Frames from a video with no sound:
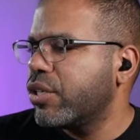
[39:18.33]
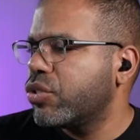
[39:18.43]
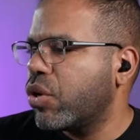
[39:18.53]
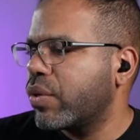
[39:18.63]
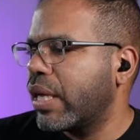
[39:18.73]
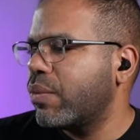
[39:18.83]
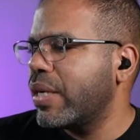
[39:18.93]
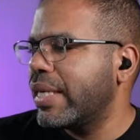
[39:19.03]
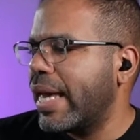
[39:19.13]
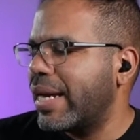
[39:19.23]
So can
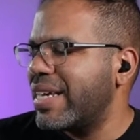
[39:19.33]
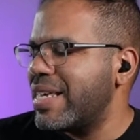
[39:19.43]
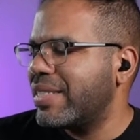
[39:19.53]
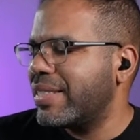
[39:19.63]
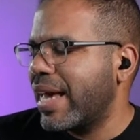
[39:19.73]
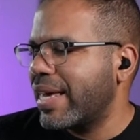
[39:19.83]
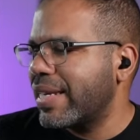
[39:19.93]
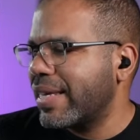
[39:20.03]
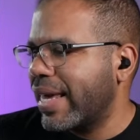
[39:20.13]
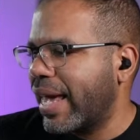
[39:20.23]
we get a
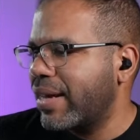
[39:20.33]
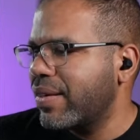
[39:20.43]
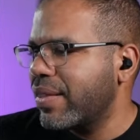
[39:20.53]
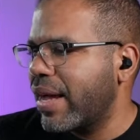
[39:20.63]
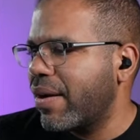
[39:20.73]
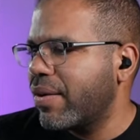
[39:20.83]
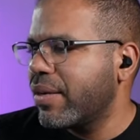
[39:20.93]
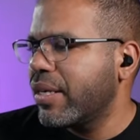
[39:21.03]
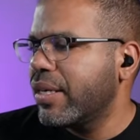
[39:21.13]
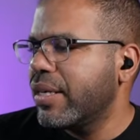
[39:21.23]
second candle there?
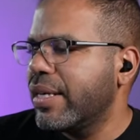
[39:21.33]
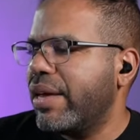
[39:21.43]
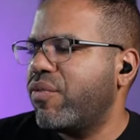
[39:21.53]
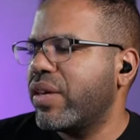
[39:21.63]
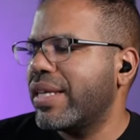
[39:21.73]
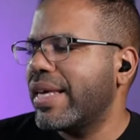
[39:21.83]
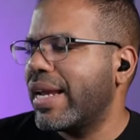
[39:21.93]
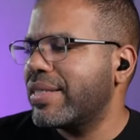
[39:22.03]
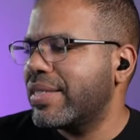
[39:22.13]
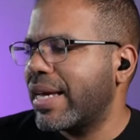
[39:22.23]
If we can
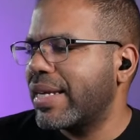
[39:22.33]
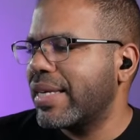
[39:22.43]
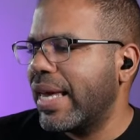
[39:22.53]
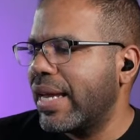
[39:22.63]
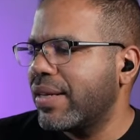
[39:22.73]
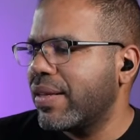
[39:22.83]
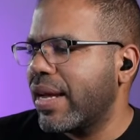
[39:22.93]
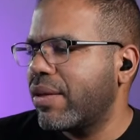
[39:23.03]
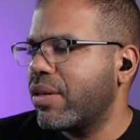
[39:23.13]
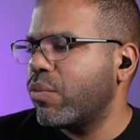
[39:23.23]
get a second candle
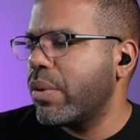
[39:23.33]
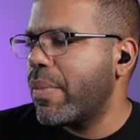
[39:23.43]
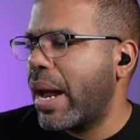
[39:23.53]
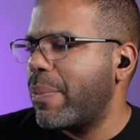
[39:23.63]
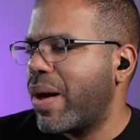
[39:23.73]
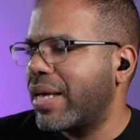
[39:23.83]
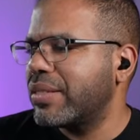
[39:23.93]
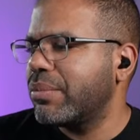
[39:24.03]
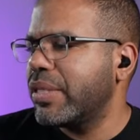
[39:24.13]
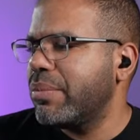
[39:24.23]
there, then we might
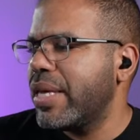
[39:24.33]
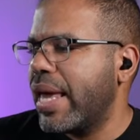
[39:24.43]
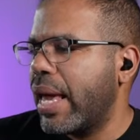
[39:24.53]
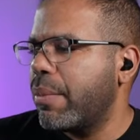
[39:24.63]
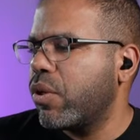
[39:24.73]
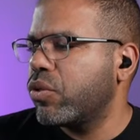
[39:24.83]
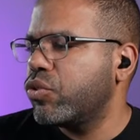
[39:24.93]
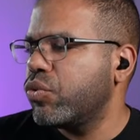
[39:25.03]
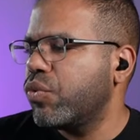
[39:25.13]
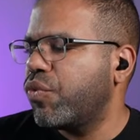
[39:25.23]
possibly be able
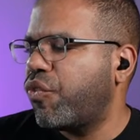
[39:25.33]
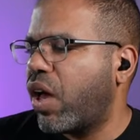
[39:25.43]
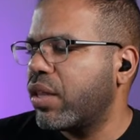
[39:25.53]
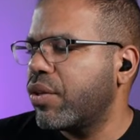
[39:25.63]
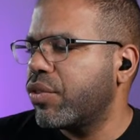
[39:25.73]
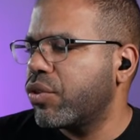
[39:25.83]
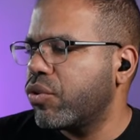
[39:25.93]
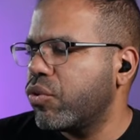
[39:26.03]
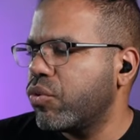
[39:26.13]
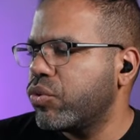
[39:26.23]
to follow
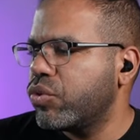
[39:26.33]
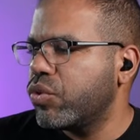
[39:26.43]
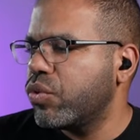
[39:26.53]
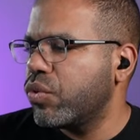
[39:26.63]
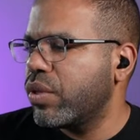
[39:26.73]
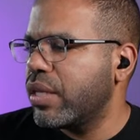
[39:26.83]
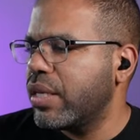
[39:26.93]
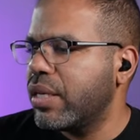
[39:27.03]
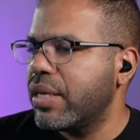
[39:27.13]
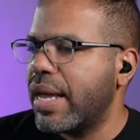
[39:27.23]
through to
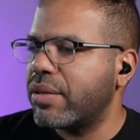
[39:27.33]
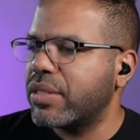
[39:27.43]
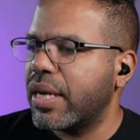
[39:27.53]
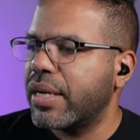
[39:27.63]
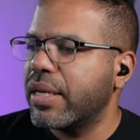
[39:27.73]
the downside.